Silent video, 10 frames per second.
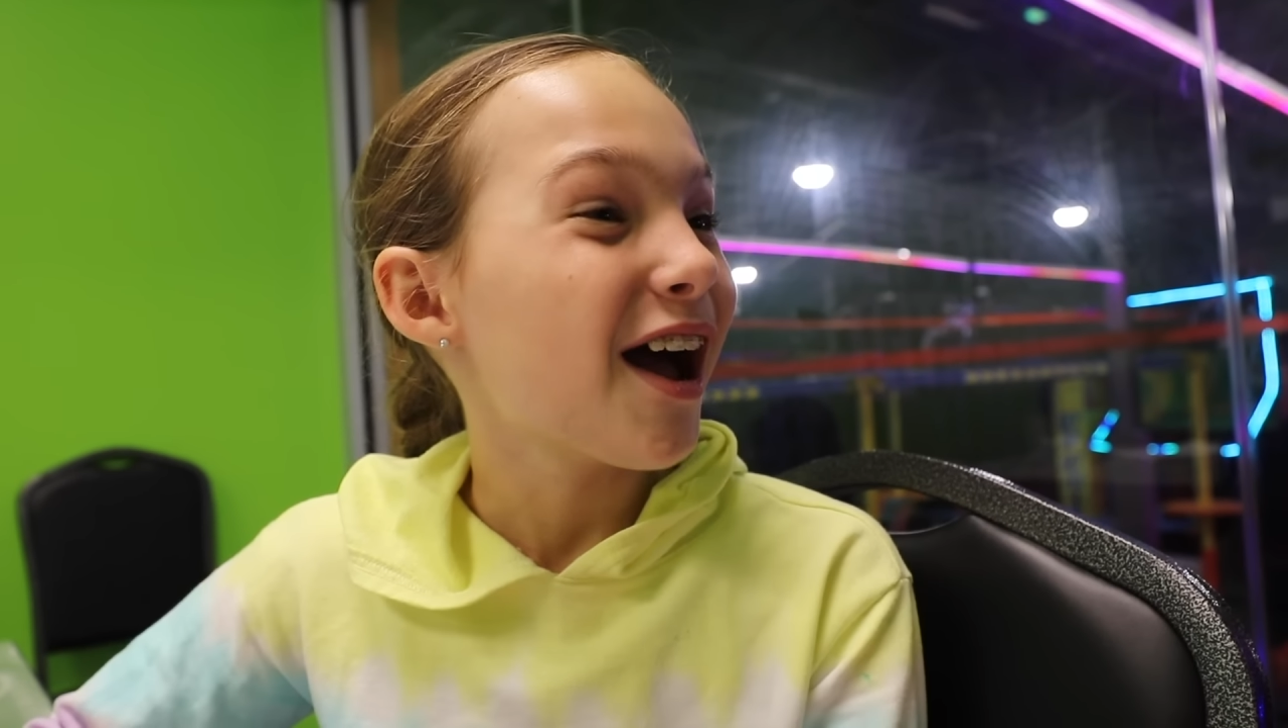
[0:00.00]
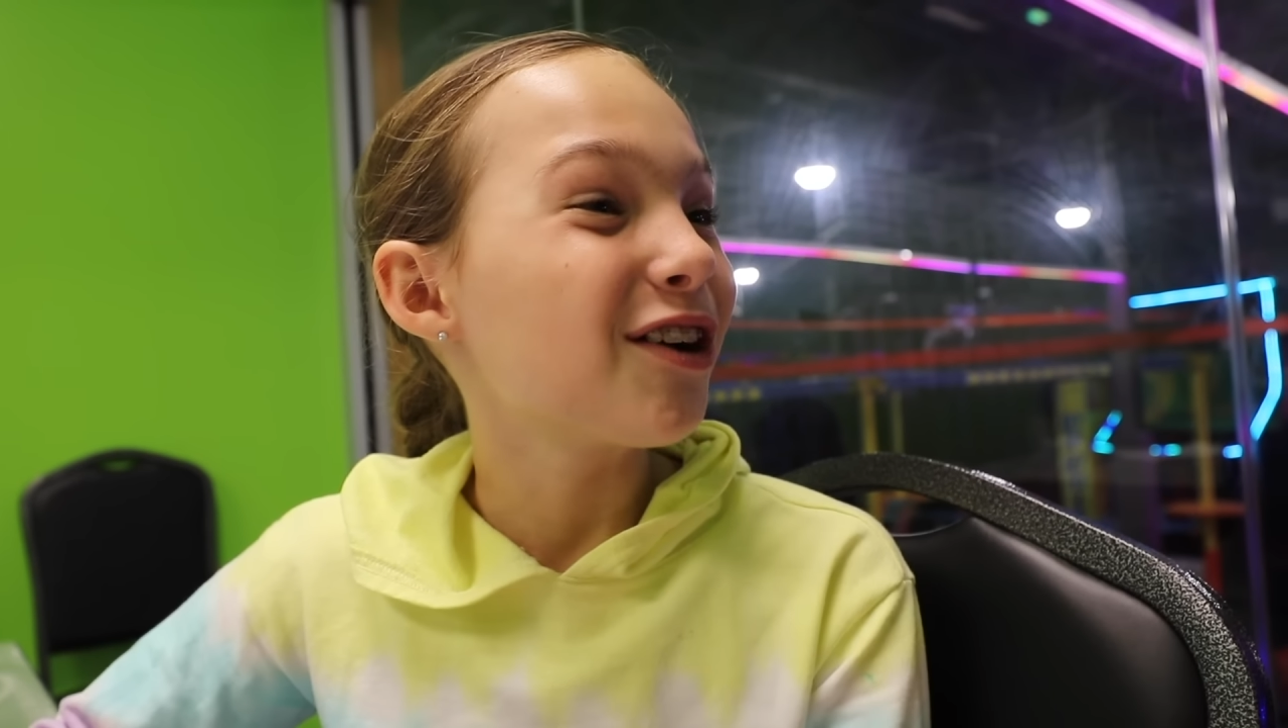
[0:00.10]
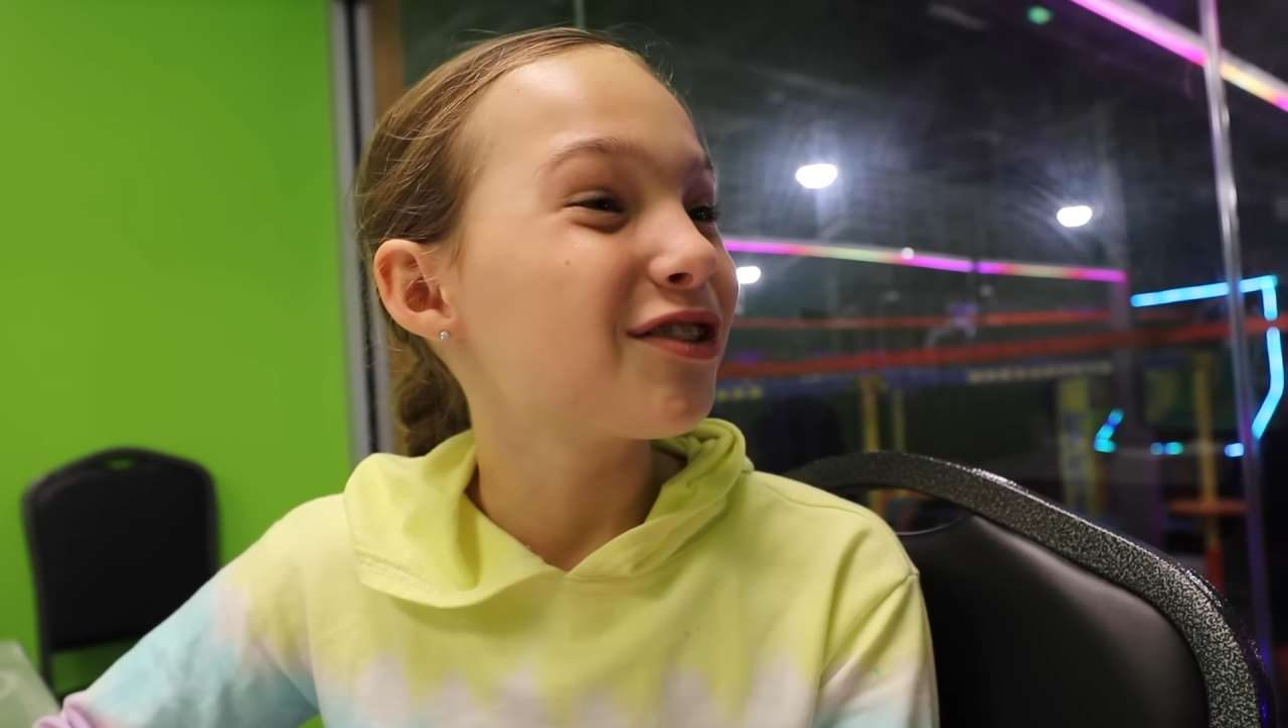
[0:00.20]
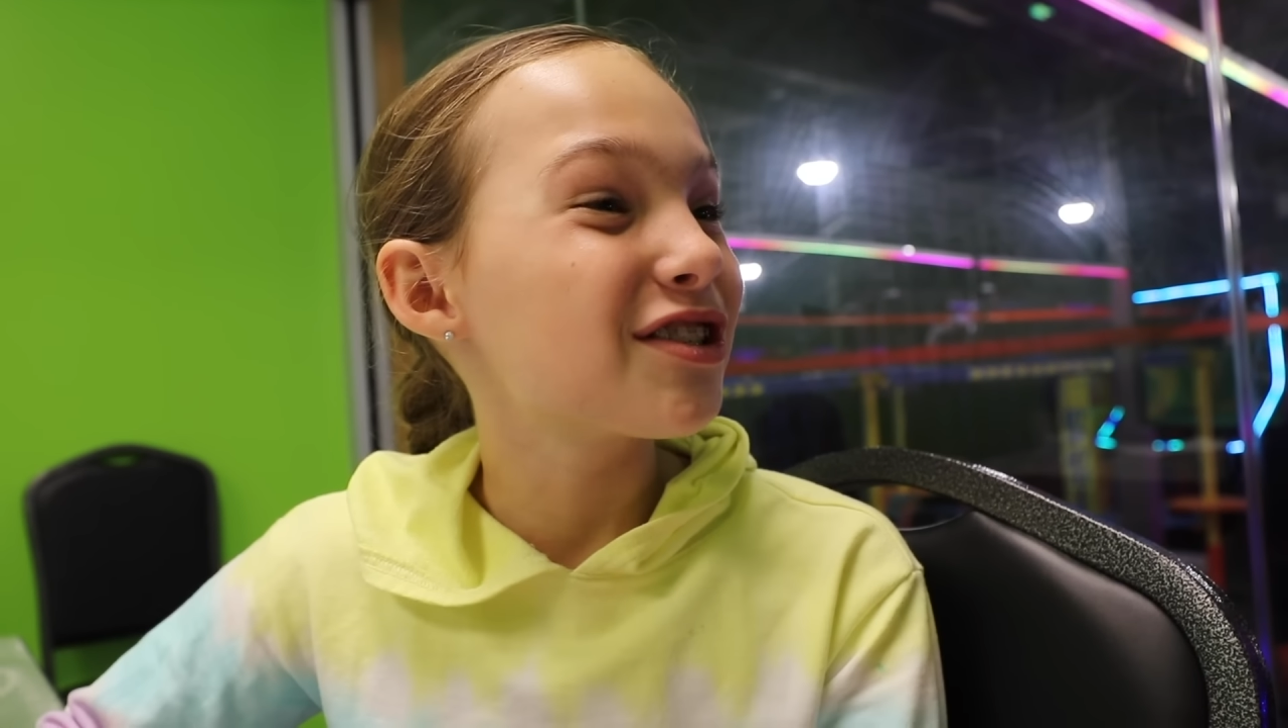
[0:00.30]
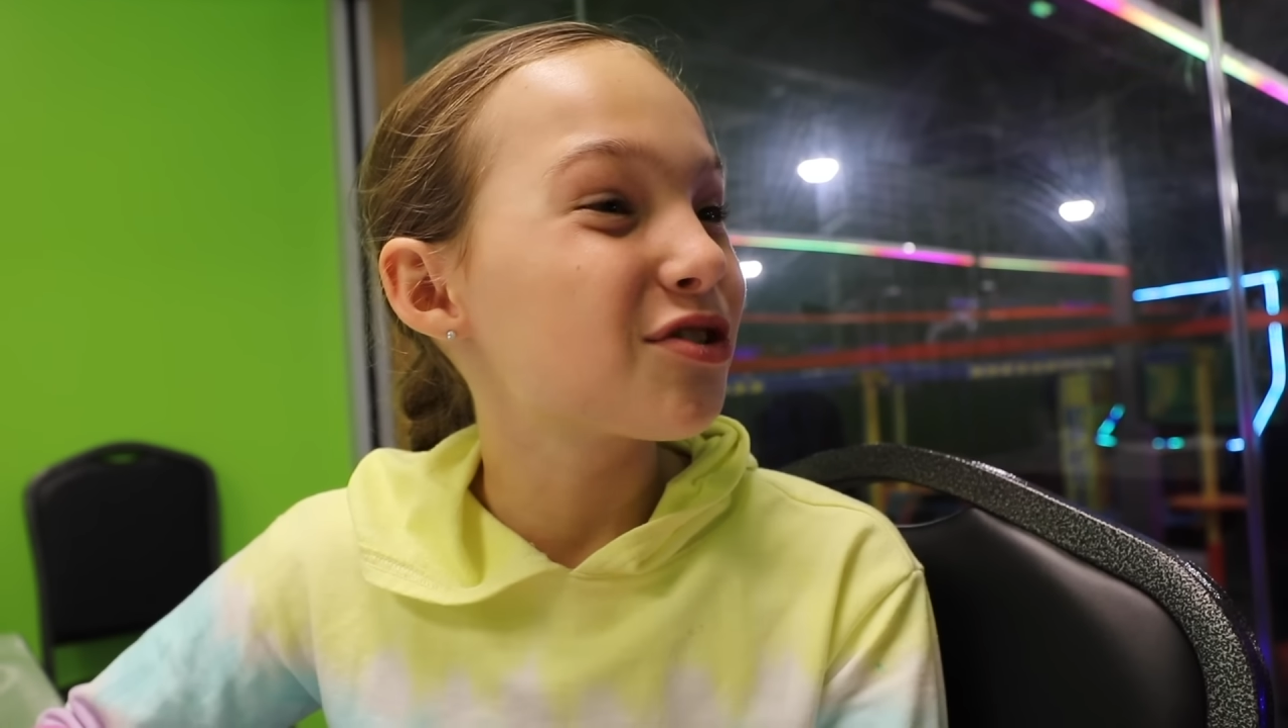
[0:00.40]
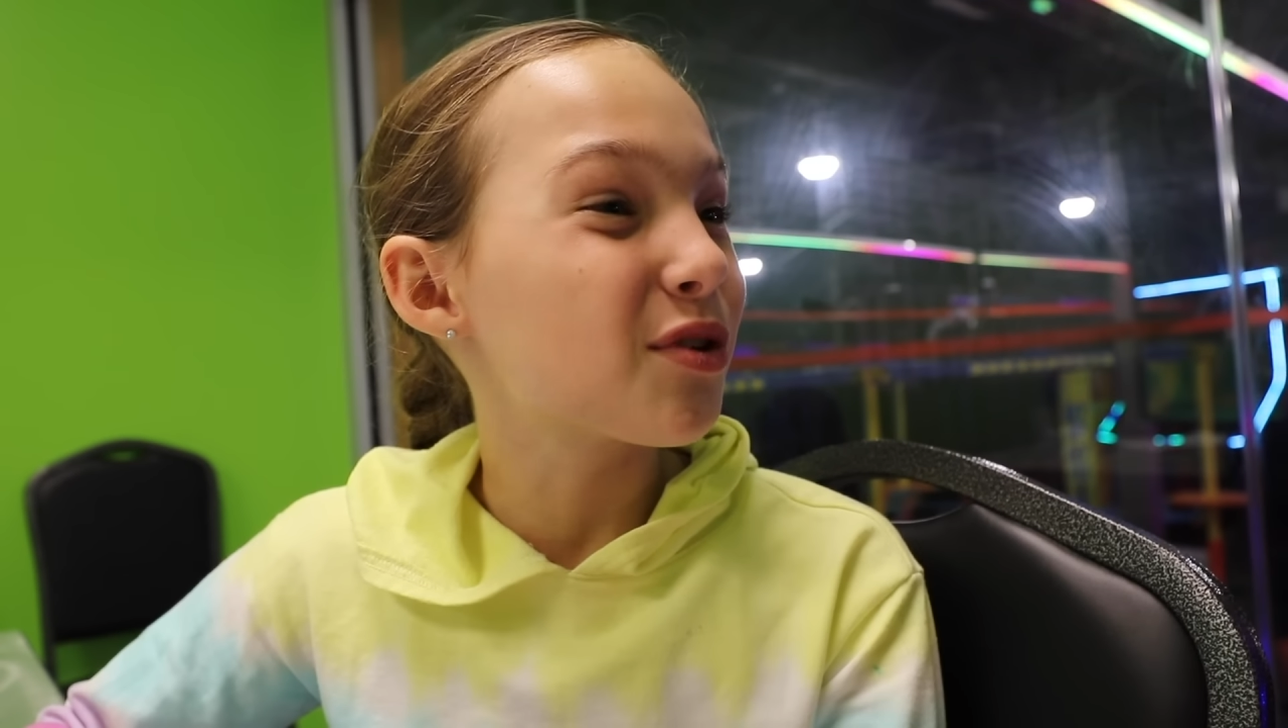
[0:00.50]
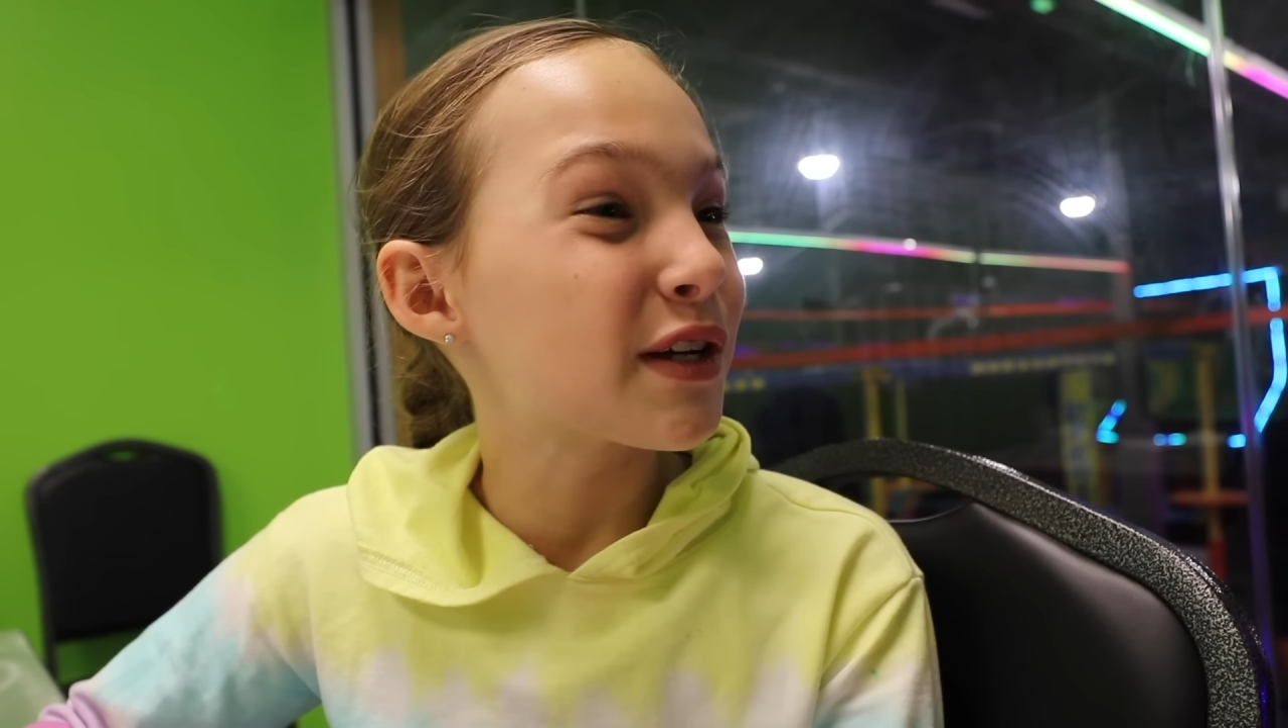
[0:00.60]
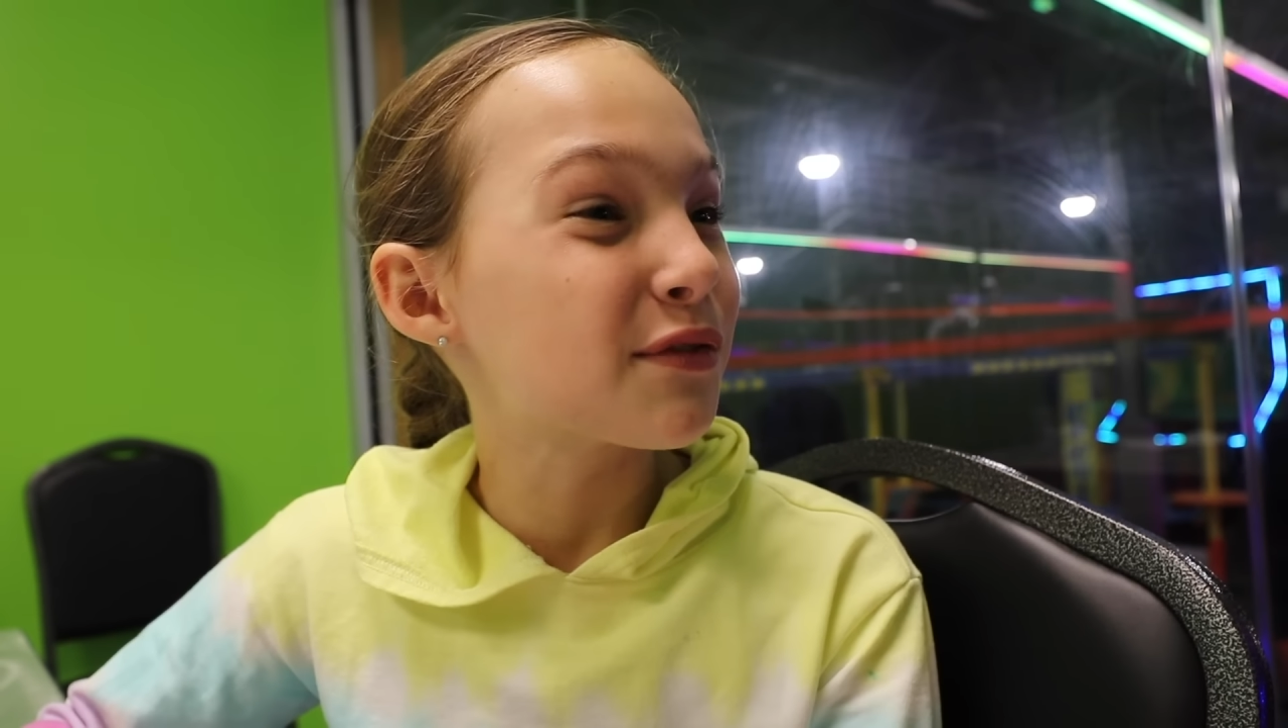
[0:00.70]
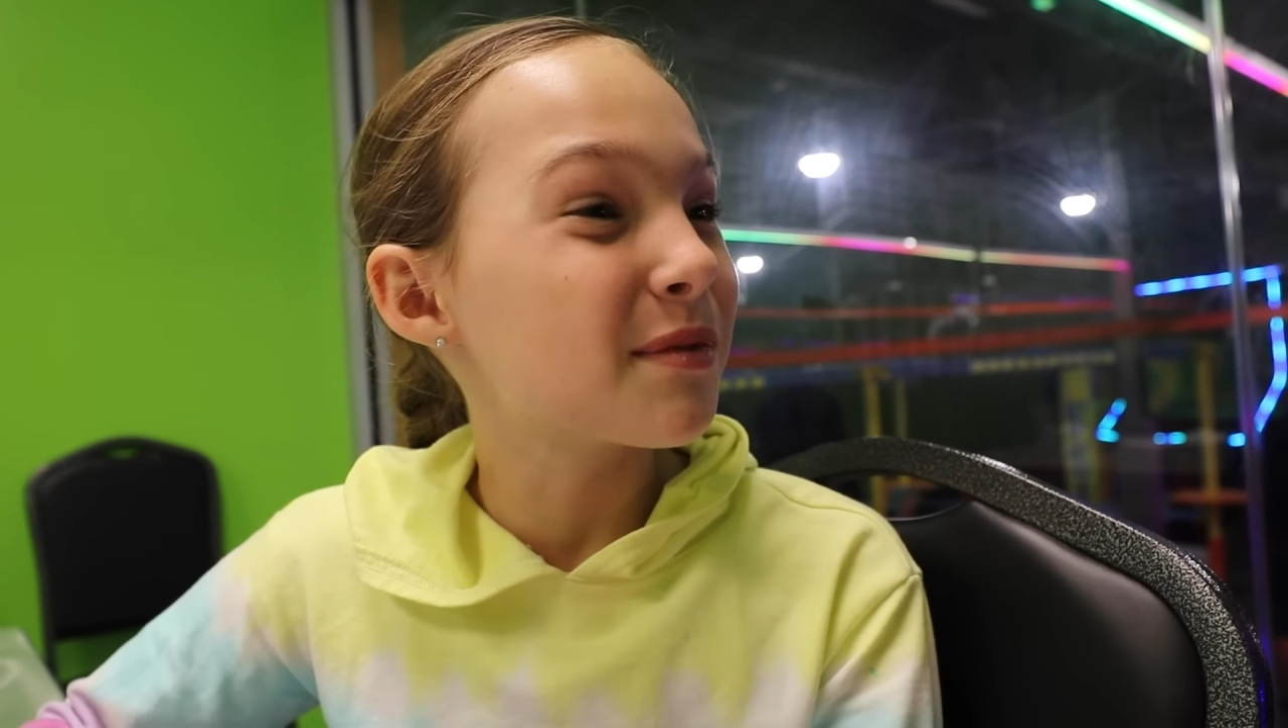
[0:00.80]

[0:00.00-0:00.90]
I heard there's toys